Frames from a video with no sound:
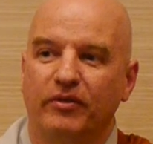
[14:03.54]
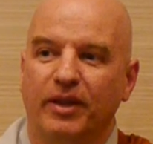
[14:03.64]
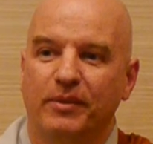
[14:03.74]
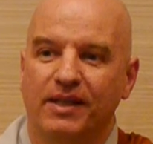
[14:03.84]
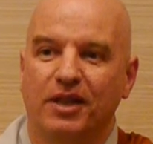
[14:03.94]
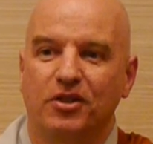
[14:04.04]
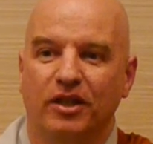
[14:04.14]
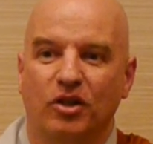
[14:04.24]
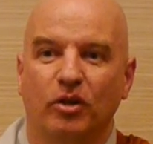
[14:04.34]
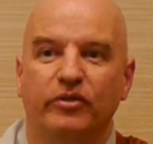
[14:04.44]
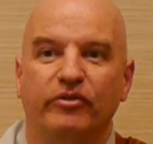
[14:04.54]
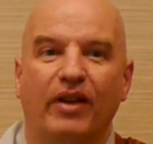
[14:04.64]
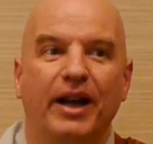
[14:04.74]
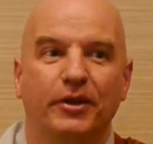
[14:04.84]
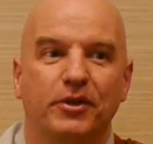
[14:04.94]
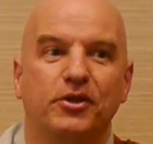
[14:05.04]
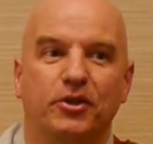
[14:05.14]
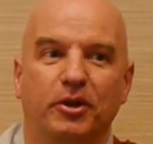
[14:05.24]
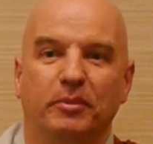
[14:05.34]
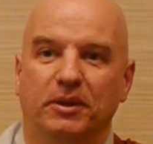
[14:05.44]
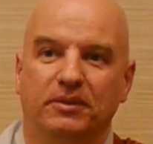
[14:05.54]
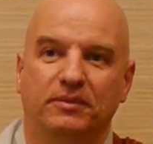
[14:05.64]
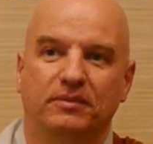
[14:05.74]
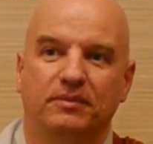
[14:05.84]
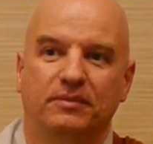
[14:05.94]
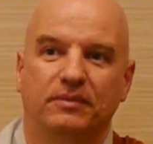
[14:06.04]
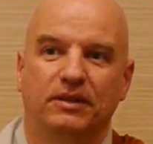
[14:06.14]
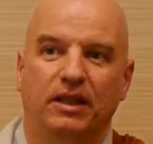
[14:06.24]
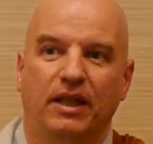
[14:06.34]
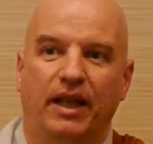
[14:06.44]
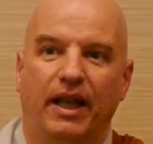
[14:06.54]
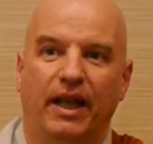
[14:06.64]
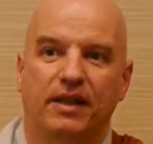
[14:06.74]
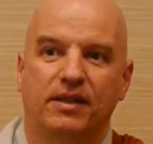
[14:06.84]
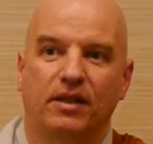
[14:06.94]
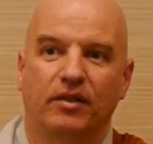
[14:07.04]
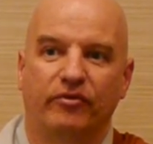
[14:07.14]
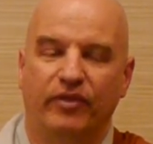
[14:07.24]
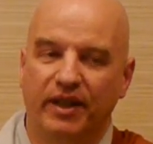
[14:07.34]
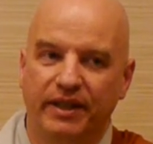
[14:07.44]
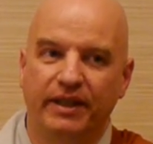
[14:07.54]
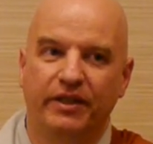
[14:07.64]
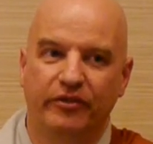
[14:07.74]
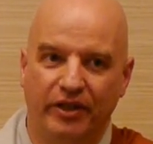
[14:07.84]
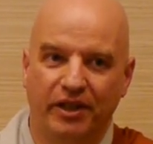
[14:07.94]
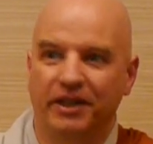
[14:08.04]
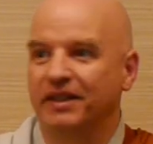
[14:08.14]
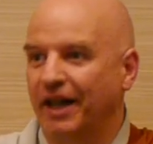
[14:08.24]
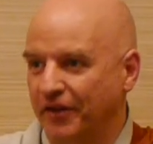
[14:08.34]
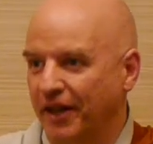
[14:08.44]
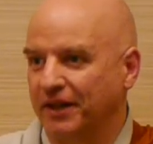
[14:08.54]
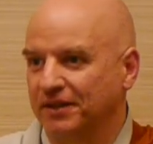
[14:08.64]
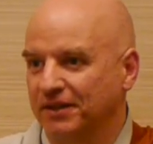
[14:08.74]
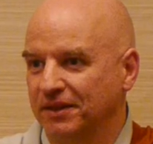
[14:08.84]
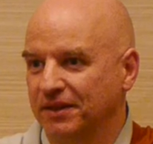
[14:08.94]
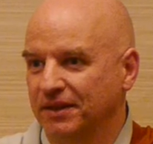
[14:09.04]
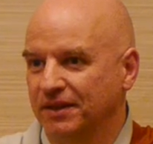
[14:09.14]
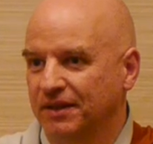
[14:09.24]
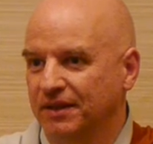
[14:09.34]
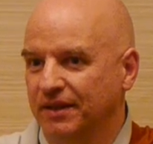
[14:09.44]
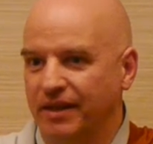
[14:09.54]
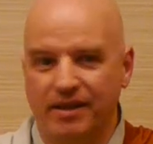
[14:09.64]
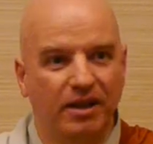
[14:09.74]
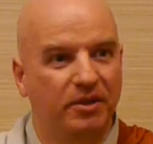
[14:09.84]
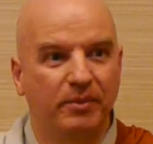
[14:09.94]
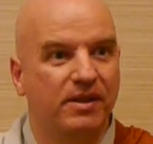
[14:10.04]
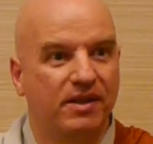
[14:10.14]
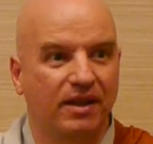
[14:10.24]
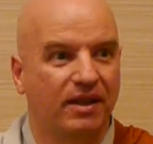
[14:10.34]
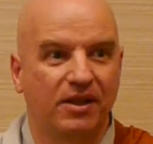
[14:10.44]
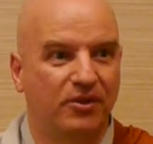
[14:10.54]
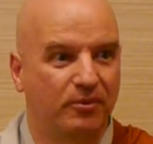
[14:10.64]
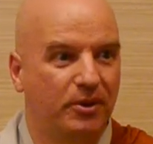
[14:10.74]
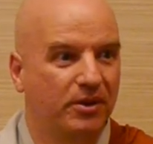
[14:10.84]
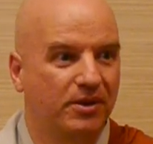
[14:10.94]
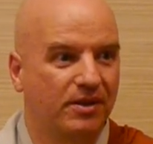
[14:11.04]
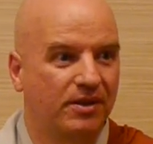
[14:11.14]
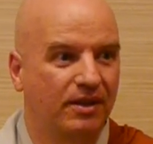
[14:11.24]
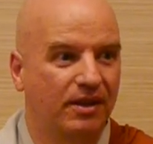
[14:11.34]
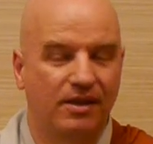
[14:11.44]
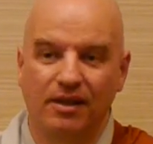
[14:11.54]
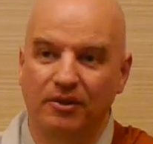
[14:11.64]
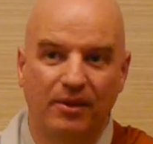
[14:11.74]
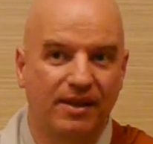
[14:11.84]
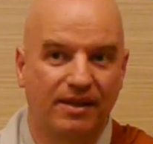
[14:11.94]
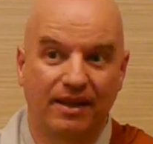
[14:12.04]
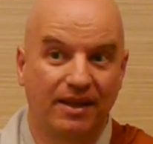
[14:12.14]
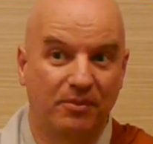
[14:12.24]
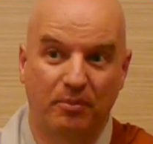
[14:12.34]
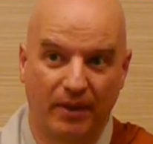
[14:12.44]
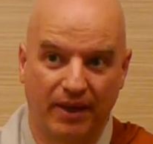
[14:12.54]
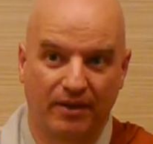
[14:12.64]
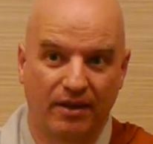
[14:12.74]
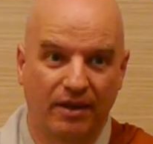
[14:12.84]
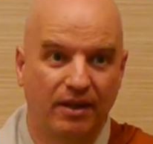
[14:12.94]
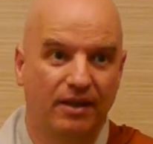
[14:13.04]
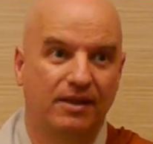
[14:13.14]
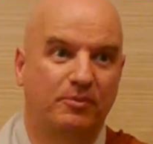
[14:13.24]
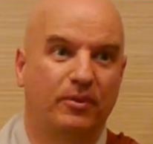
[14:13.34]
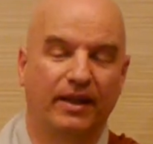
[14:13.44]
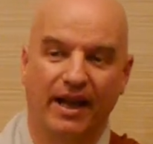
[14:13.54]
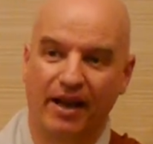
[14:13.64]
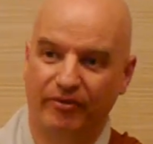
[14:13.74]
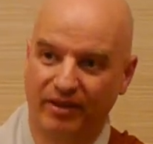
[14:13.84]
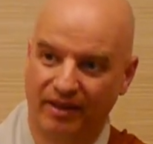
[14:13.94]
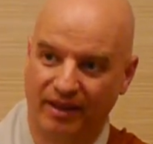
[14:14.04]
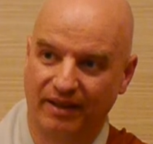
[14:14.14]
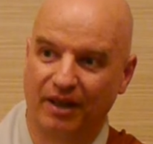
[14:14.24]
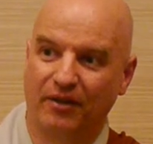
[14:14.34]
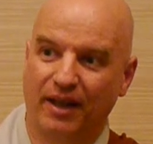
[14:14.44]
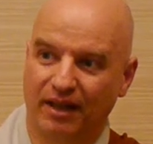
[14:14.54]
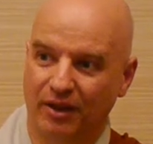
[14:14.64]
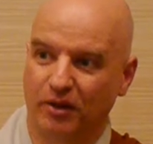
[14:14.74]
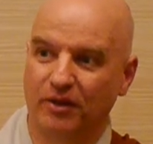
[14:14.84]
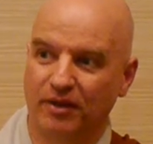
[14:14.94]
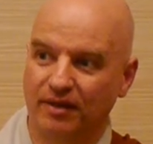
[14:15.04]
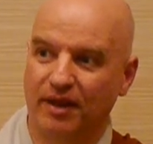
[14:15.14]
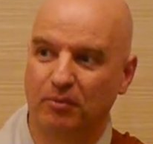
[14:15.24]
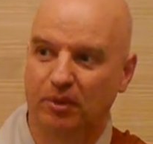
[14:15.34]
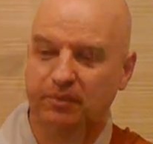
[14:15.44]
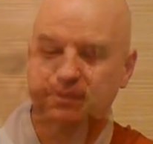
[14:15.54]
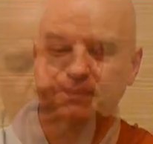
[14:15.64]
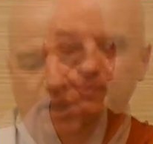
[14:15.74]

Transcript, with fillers: of them is actually called Fire Sermon. It's uh, very, very direct. He's not mincing his words, he's not wasting his breath, he's putting everything directly on the table.